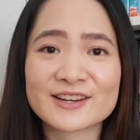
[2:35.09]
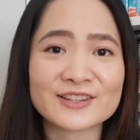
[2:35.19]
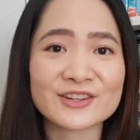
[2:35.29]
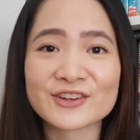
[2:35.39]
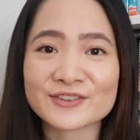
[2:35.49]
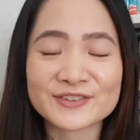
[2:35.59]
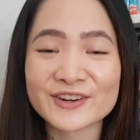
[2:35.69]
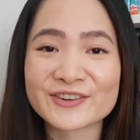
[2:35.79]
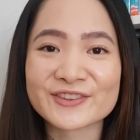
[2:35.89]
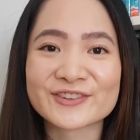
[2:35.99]
a lot of
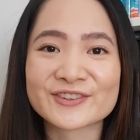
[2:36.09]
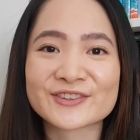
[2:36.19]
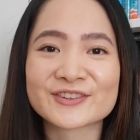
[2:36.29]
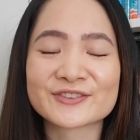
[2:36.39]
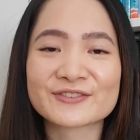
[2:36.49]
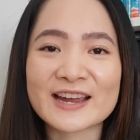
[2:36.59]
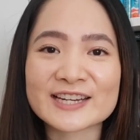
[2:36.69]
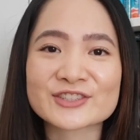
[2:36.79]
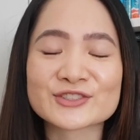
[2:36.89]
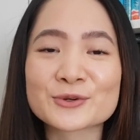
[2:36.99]
other
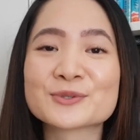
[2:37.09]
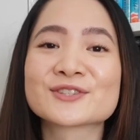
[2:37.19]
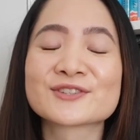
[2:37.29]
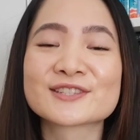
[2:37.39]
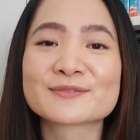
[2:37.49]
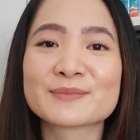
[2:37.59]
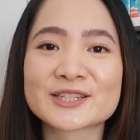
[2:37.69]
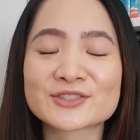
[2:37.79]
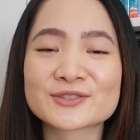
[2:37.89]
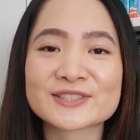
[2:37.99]
factors go into this
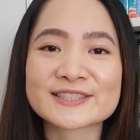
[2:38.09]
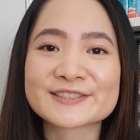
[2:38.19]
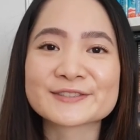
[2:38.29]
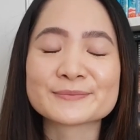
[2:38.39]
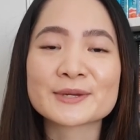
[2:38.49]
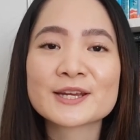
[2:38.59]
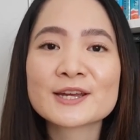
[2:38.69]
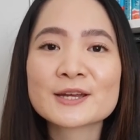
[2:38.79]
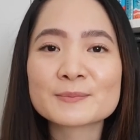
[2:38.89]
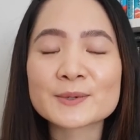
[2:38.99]
magical system,
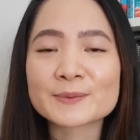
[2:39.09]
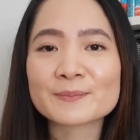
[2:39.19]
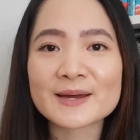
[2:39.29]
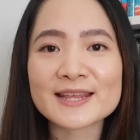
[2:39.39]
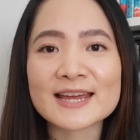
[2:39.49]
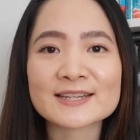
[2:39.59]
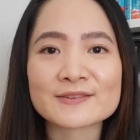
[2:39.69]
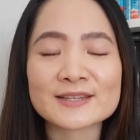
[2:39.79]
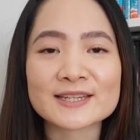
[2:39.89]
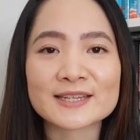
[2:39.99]
but by the end of
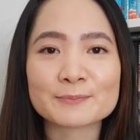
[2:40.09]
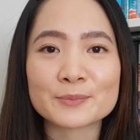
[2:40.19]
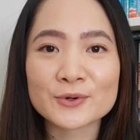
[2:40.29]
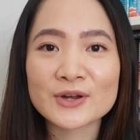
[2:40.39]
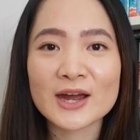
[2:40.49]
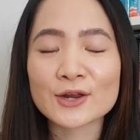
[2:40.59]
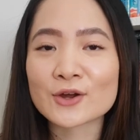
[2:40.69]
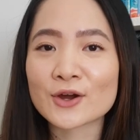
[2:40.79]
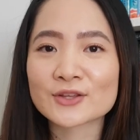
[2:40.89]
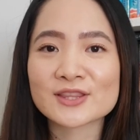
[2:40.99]
the book, I
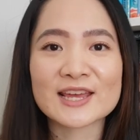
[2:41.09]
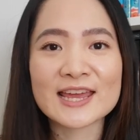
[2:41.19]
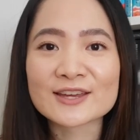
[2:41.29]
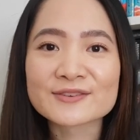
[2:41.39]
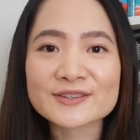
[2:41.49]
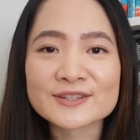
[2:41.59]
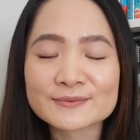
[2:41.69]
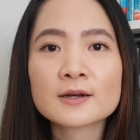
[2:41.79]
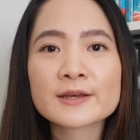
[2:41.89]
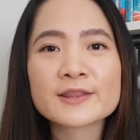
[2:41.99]
got the hang of it.
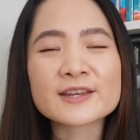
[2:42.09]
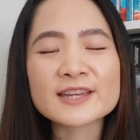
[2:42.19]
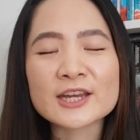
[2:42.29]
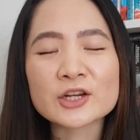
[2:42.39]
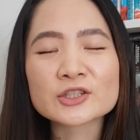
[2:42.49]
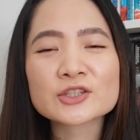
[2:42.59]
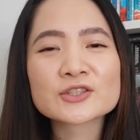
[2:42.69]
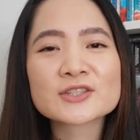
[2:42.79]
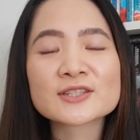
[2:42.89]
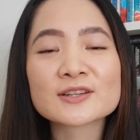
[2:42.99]
The
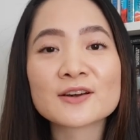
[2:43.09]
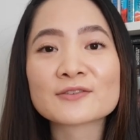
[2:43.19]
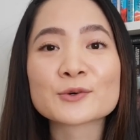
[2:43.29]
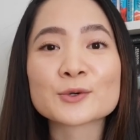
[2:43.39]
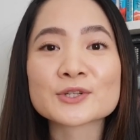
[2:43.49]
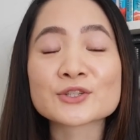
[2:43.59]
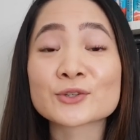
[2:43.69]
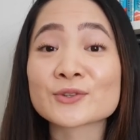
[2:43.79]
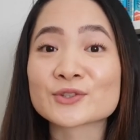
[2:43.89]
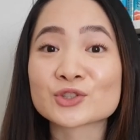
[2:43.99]
characters, of course,
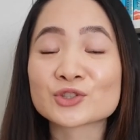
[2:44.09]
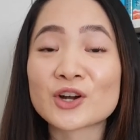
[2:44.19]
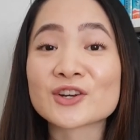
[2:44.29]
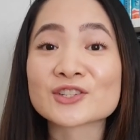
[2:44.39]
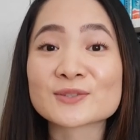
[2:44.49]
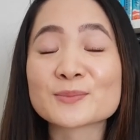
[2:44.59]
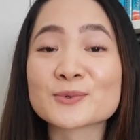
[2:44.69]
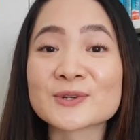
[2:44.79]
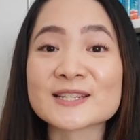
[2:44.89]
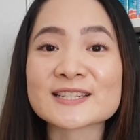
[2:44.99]
are the strongest
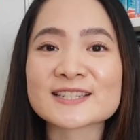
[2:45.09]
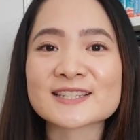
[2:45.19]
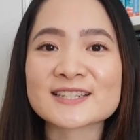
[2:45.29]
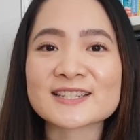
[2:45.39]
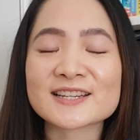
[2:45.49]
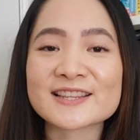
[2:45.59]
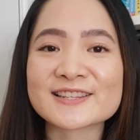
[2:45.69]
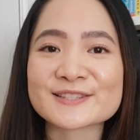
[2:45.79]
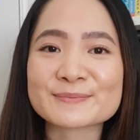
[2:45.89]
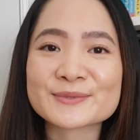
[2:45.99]
point in
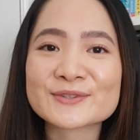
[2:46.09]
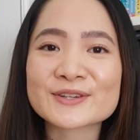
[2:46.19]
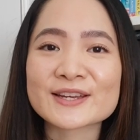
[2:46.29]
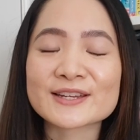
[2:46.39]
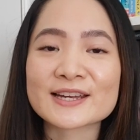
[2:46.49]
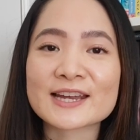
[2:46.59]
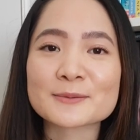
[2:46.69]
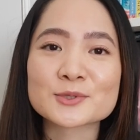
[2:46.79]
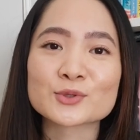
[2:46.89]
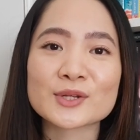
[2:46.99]
this book, and I
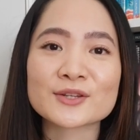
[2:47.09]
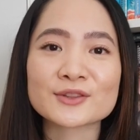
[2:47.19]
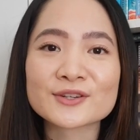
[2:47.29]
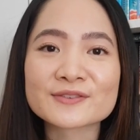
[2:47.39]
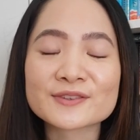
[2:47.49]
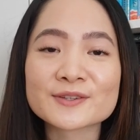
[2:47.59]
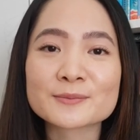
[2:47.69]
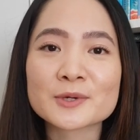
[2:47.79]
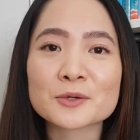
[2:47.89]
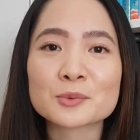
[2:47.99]
absolutely love
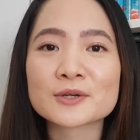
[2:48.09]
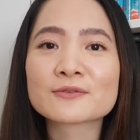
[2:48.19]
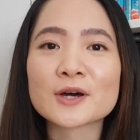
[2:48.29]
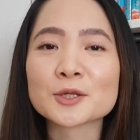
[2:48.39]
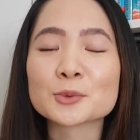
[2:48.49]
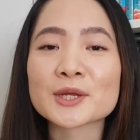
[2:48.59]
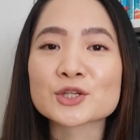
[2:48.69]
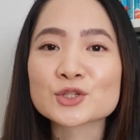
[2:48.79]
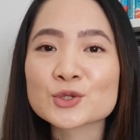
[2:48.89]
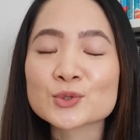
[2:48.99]
them. We're following
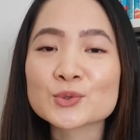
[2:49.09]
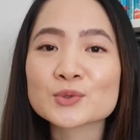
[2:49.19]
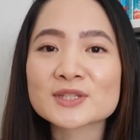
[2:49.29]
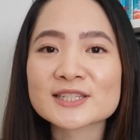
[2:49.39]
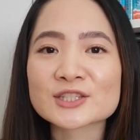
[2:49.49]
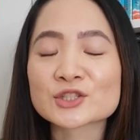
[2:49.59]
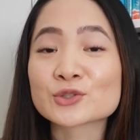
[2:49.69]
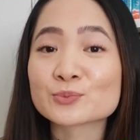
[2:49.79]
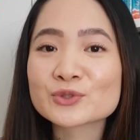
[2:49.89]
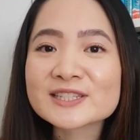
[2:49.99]
two sister
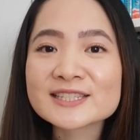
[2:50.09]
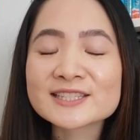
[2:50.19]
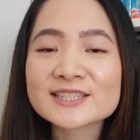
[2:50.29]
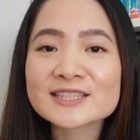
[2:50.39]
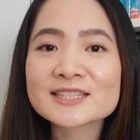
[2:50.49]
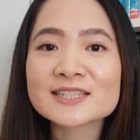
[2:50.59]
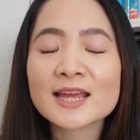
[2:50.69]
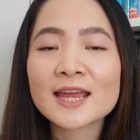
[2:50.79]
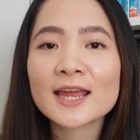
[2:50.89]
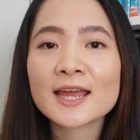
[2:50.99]
princesses,
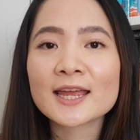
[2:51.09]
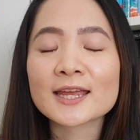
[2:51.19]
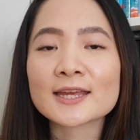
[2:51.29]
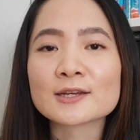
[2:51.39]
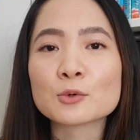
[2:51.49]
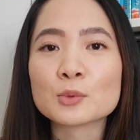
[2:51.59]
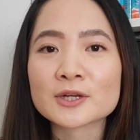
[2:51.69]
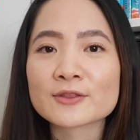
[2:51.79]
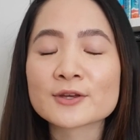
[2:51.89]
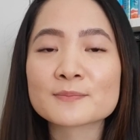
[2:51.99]
and one
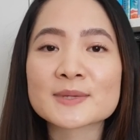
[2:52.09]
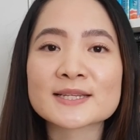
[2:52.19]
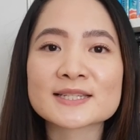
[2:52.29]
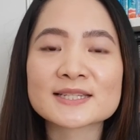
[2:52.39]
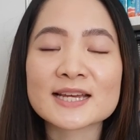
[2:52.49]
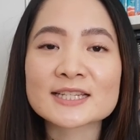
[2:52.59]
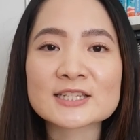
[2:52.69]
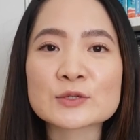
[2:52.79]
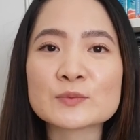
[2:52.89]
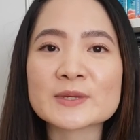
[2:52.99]
of them is set
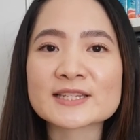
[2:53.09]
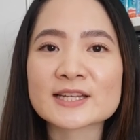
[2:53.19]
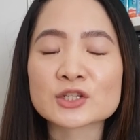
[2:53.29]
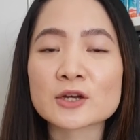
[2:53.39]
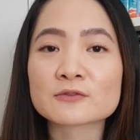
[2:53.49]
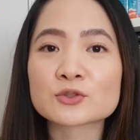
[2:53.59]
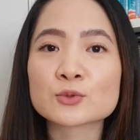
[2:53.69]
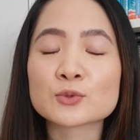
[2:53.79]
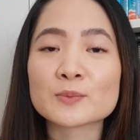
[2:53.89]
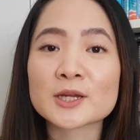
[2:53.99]
to be sent off
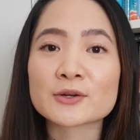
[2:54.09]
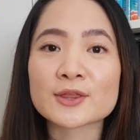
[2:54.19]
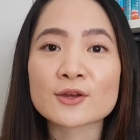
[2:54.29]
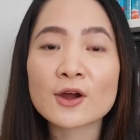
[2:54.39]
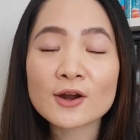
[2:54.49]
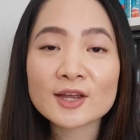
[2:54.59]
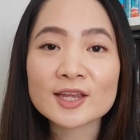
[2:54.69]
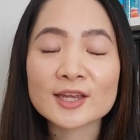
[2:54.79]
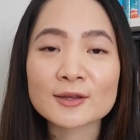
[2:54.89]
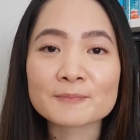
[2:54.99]
to marry the God
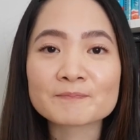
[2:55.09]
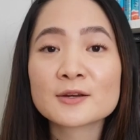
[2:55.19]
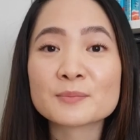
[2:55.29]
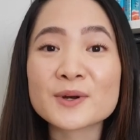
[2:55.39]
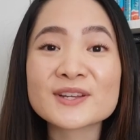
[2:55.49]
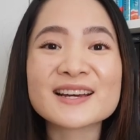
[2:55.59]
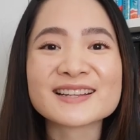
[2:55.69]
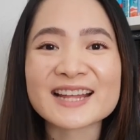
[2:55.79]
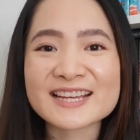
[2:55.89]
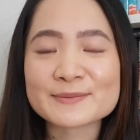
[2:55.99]
King. But a
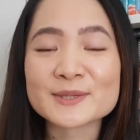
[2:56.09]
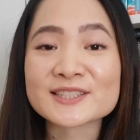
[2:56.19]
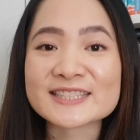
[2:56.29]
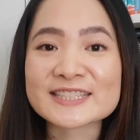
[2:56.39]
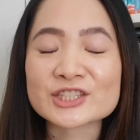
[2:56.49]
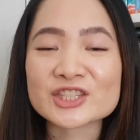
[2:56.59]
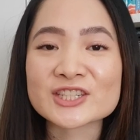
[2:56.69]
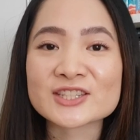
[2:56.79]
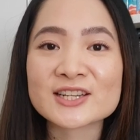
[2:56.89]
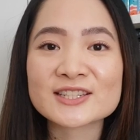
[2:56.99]
last minute
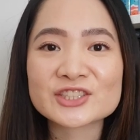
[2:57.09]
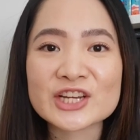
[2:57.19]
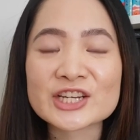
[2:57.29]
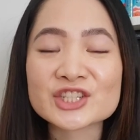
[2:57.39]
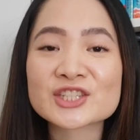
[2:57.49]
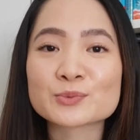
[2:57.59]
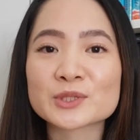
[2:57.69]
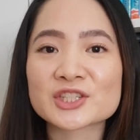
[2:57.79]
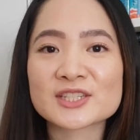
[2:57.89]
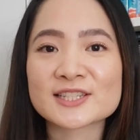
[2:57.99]
decision changes
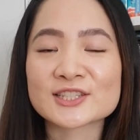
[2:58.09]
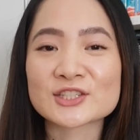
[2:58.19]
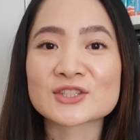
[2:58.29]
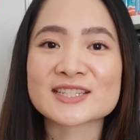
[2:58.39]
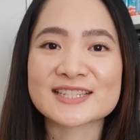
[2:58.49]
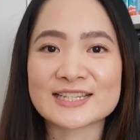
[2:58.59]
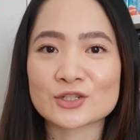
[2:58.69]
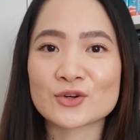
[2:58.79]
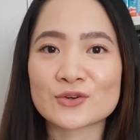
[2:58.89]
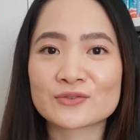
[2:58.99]
which sister is sent
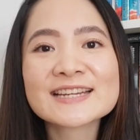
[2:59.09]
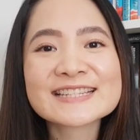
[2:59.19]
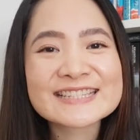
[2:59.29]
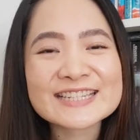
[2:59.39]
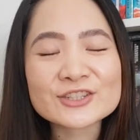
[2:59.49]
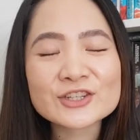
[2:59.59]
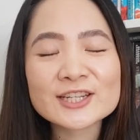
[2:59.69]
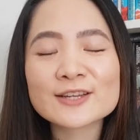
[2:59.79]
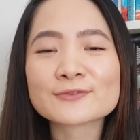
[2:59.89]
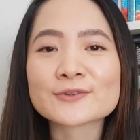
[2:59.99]
off. Siri
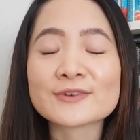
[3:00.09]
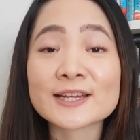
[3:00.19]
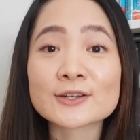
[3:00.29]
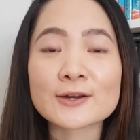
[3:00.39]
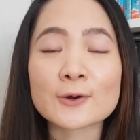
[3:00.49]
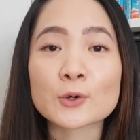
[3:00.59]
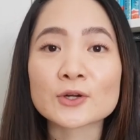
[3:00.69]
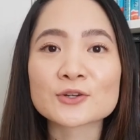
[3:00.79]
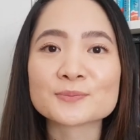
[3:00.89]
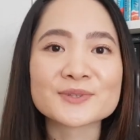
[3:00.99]
and Vivenna are
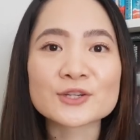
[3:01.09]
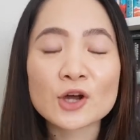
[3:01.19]
complete